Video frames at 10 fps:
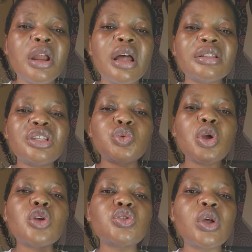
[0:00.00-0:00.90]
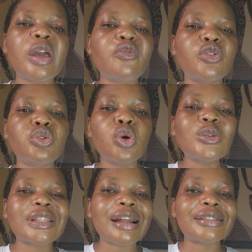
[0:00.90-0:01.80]
Now this will also help for
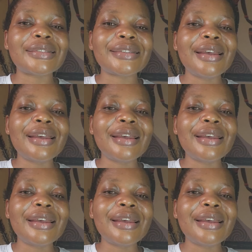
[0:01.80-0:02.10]
those that